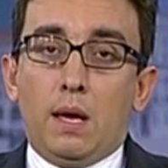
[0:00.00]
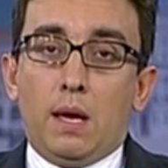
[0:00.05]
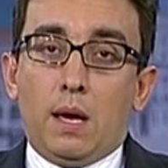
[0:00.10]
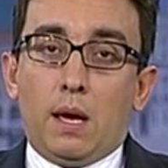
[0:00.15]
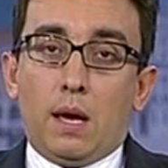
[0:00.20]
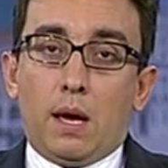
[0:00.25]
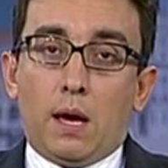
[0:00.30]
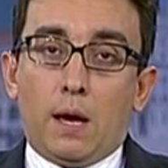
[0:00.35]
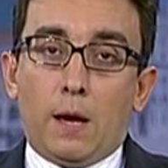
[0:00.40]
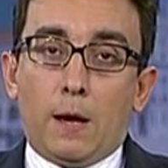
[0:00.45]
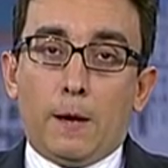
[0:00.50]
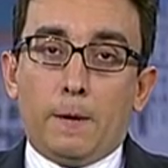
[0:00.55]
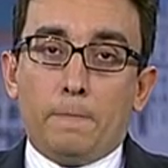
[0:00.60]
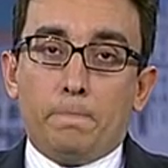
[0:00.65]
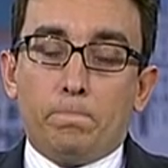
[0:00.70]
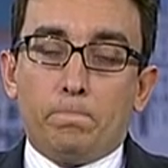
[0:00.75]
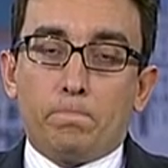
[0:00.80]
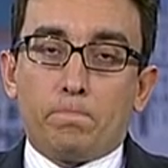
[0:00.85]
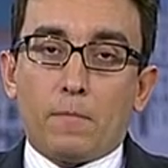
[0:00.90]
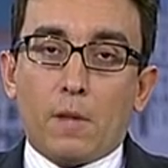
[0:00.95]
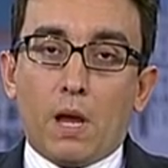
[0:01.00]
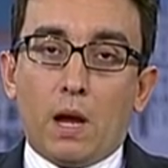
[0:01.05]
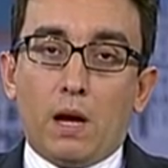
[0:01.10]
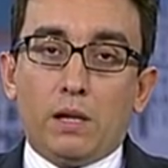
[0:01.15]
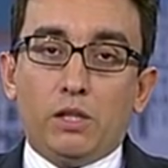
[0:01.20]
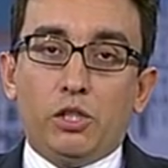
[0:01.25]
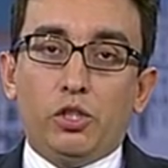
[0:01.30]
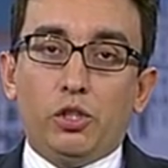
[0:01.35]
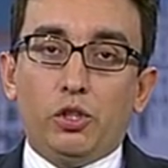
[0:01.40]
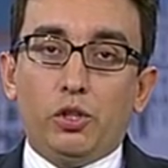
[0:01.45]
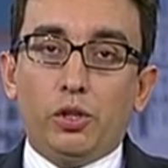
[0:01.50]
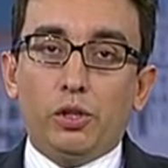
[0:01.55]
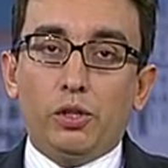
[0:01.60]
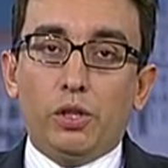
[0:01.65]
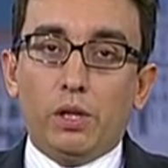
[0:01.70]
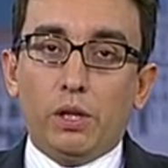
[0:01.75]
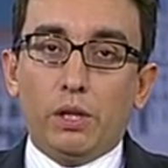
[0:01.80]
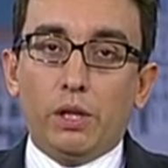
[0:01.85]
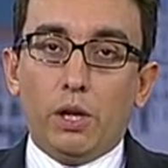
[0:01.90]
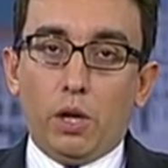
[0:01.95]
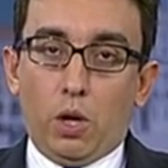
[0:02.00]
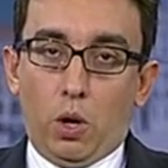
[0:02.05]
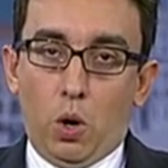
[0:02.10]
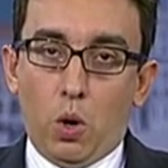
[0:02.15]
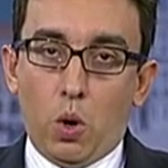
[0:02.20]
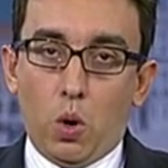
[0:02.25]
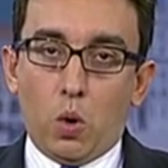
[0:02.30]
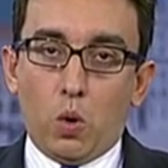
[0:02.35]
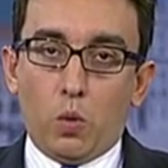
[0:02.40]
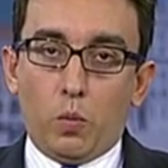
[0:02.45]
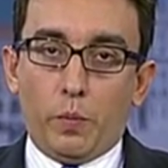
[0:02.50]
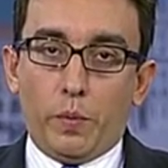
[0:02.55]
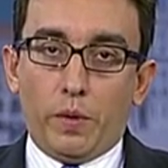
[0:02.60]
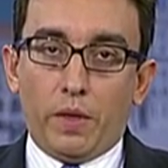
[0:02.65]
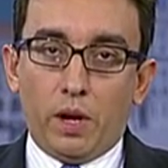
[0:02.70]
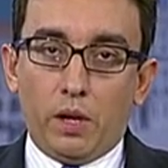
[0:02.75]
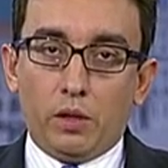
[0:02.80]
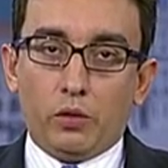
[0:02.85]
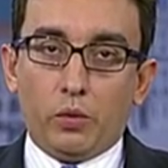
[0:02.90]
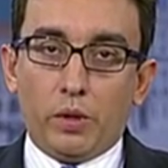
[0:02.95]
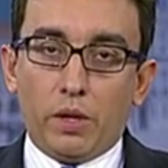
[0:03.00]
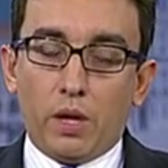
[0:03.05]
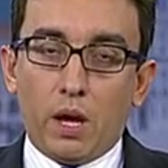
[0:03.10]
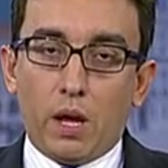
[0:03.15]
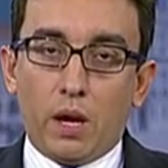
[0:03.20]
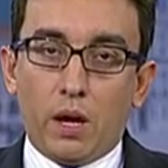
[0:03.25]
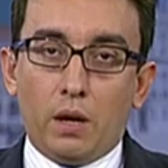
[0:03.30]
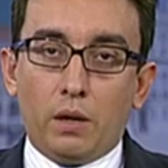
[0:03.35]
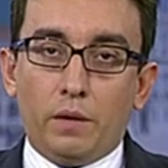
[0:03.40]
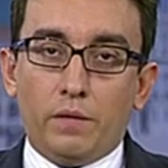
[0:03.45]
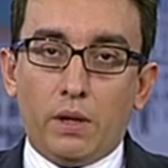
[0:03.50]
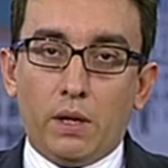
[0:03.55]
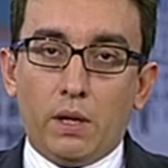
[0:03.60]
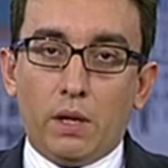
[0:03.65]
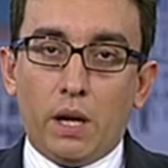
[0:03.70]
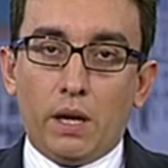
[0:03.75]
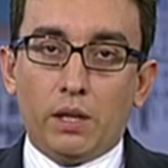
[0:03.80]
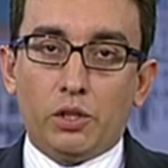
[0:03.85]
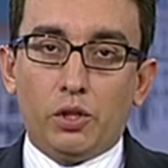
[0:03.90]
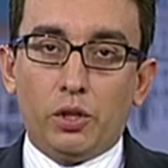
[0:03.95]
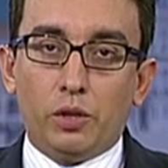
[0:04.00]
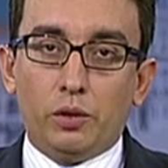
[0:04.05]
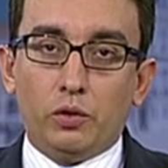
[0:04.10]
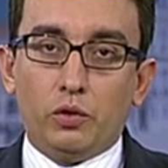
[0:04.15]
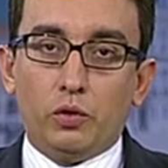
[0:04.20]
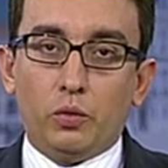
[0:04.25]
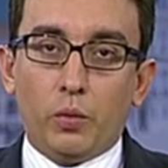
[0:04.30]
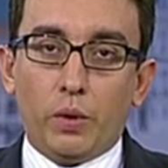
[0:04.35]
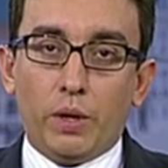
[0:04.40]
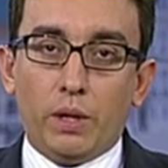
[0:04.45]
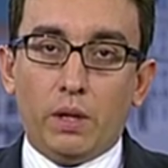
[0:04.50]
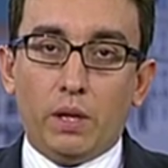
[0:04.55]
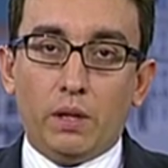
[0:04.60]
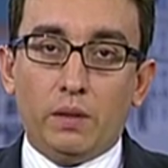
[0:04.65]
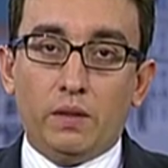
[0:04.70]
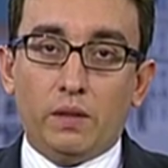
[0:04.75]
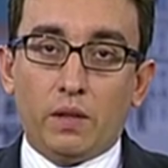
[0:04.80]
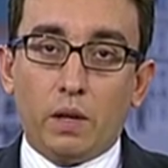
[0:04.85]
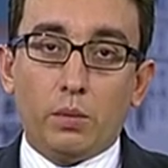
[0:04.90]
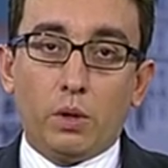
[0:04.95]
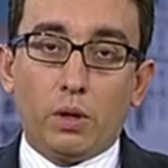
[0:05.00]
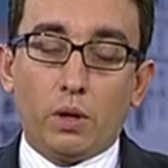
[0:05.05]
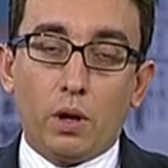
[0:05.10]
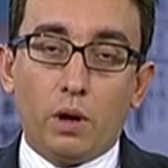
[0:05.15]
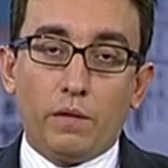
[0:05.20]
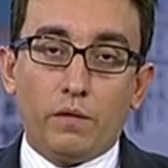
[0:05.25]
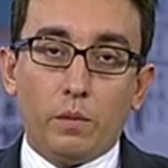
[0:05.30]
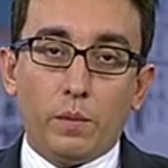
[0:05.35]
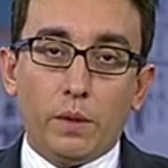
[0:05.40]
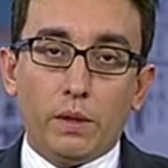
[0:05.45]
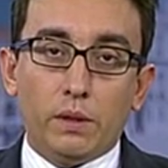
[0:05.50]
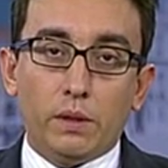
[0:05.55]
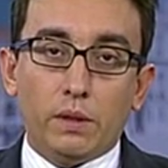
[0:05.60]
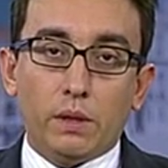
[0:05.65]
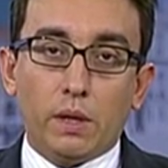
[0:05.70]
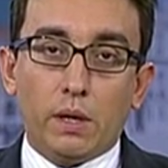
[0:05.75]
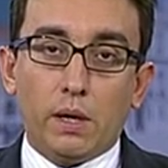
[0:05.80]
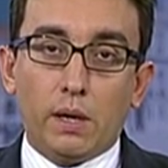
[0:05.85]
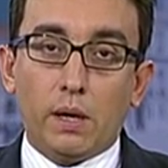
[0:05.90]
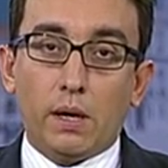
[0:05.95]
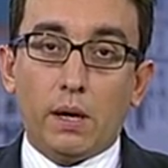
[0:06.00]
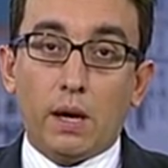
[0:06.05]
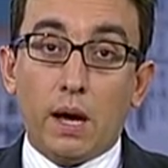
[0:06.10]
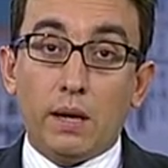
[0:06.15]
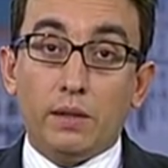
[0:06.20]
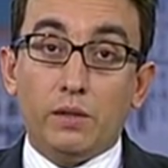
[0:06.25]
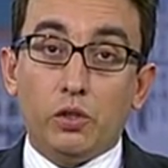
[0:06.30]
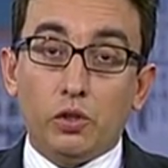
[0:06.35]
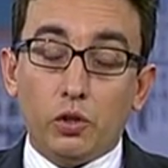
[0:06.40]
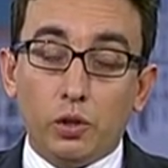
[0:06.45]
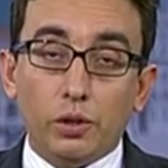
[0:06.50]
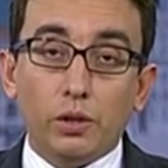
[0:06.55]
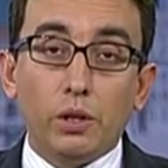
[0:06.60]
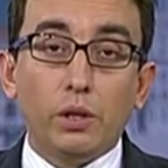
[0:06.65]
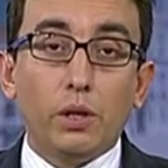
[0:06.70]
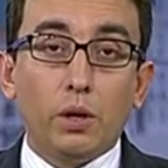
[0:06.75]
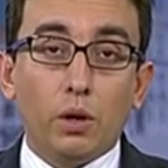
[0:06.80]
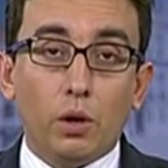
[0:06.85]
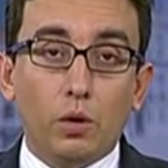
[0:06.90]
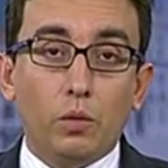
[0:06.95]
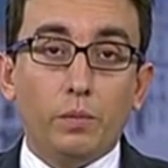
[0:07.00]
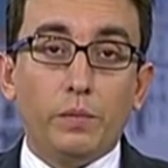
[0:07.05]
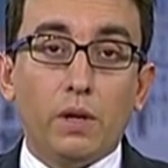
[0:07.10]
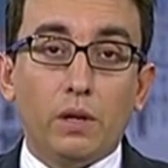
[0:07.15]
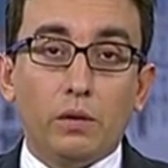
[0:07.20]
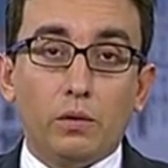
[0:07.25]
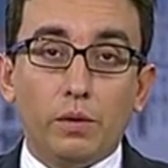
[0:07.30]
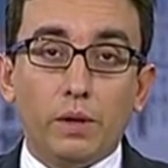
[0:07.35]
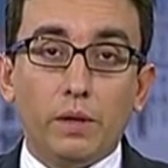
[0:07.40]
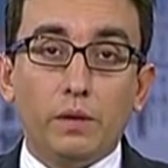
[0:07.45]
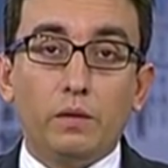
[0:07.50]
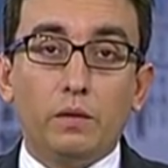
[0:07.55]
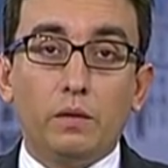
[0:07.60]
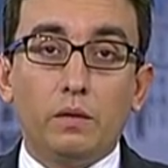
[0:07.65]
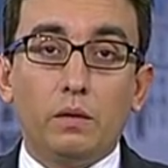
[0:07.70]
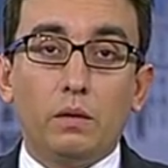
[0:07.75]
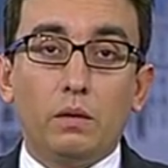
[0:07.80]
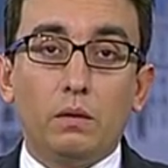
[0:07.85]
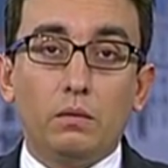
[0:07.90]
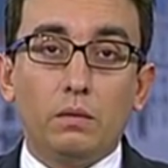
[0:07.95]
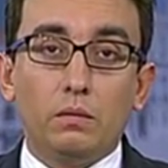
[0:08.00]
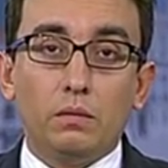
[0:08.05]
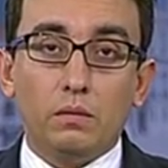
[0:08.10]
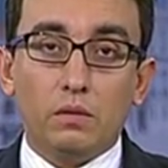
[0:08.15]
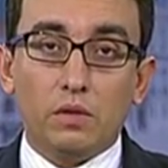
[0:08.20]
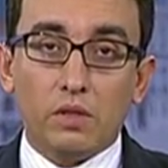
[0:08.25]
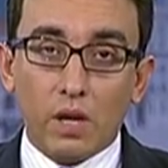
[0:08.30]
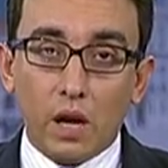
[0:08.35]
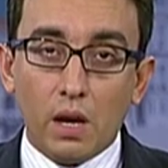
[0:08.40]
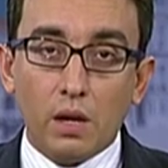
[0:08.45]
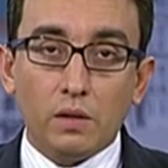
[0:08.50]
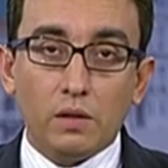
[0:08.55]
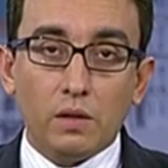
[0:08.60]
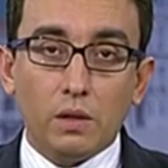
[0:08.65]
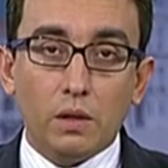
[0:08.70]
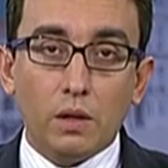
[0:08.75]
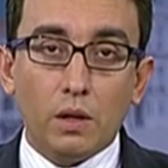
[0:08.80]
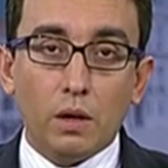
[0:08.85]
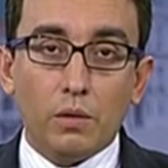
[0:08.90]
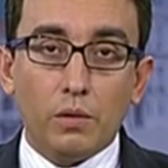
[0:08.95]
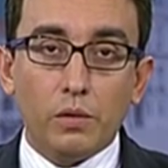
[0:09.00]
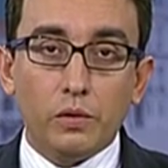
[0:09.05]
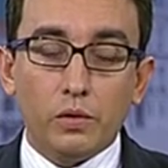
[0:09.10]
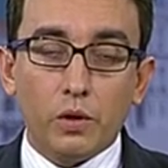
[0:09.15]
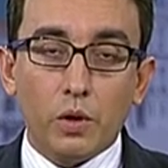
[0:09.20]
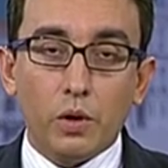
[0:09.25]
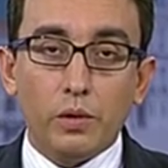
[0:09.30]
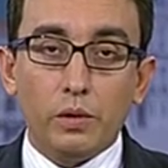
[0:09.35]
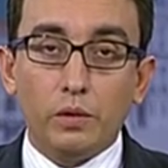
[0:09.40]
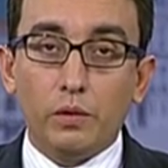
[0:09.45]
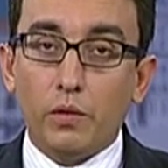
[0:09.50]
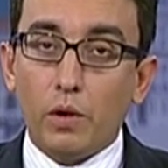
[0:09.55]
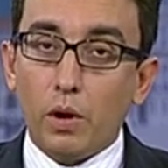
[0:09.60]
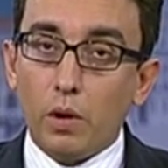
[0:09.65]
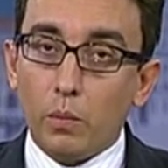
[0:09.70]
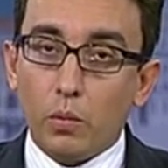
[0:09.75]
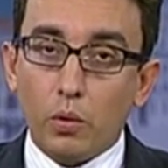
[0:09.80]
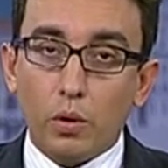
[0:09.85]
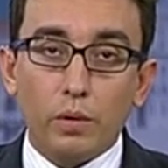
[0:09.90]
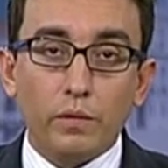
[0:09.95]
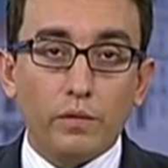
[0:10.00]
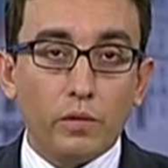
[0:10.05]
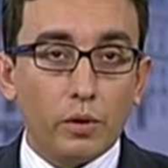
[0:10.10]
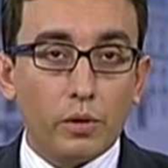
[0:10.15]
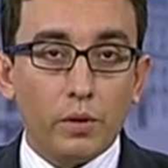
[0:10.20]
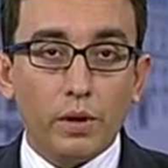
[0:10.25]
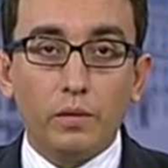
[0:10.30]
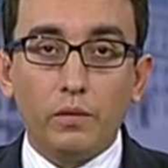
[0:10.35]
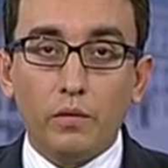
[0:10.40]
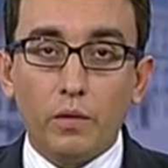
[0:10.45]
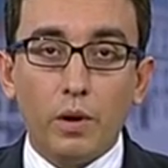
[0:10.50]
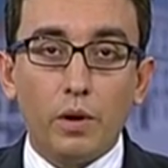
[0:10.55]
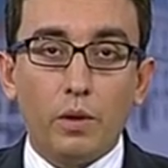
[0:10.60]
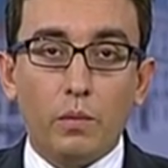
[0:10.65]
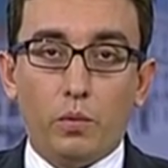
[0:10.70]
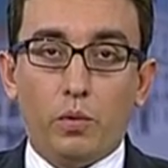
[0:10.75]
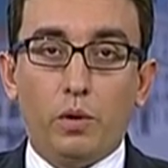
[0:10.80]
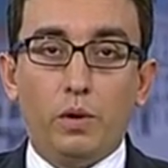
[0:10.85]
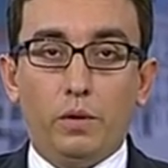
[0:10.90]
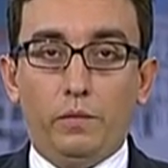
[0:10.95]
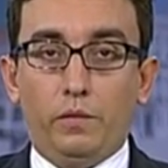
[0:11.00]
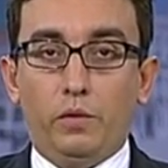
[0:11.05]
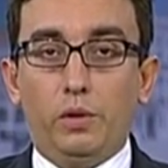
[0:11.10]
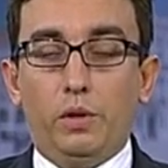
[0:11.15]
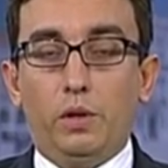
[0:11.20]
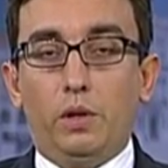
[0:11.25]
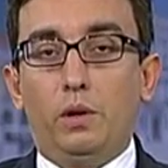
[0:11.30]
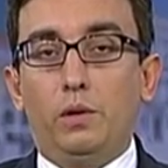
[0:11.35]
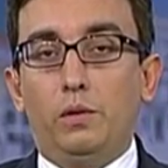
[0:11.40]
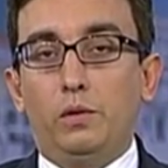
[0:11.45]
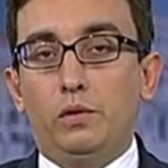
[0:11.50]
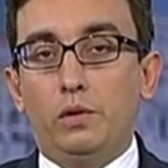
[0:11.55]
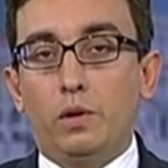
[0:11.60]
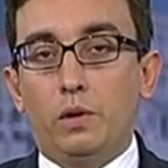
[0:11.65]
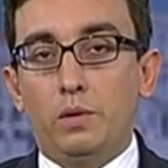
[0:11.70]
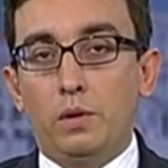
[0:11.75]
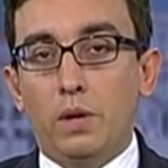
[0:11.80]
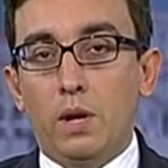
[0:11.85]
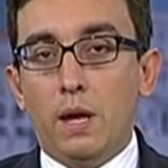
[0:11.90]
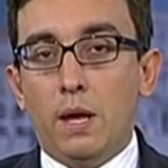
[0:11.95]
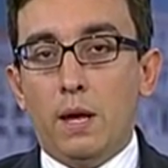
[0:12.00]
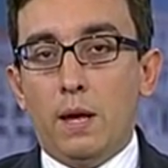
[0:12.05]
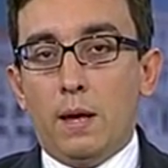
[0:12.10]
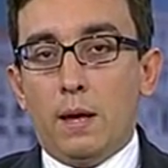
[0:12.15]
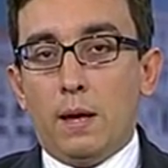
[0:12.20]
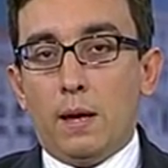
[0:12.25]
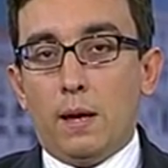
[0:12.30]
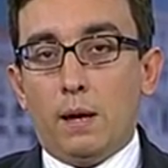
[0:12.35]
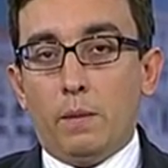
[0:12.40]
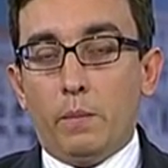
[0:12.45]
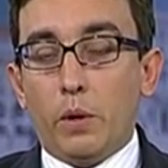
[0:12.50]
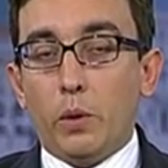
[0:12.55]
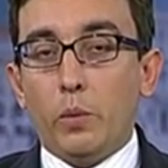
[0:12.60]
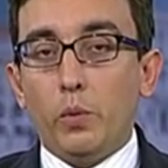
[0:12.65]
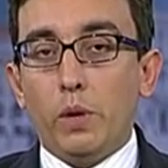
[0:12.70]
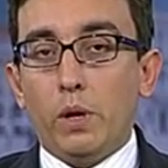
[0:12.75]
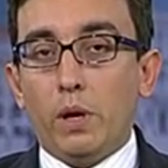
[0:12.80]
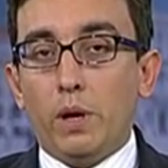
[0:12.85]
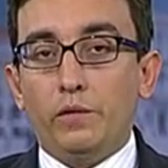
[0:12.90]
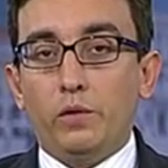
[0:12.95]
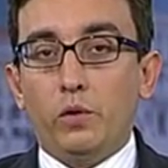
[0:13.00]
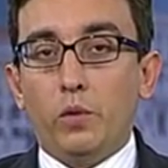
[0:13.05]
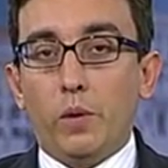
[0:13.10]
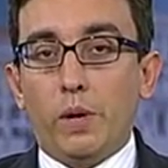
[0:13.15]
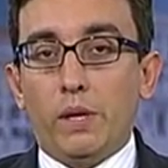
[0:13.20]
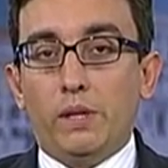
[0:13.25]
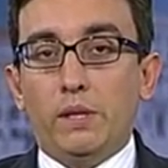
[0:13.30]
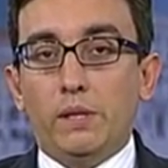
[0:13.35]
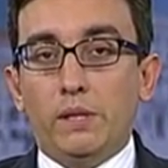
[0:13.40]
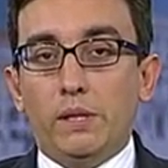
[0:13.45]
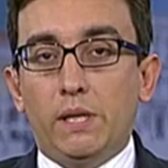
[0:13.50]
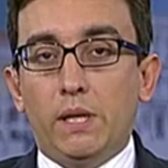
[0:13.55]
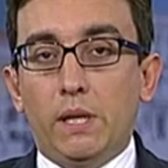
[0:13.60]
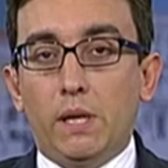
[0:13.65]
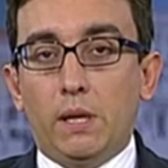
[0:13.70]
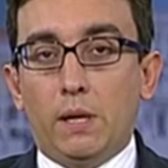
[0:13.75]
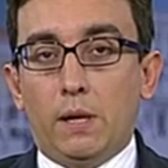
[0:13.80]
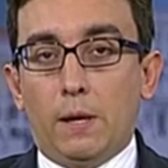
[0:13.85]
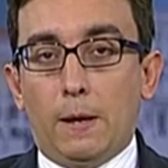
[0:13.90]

I certainly hope that we get out of the elections with a stable government. I certainly hope that Greece stays in the Eurozone. It's very important for Greece, very important for the Eurozone. But we'll have to wait and see.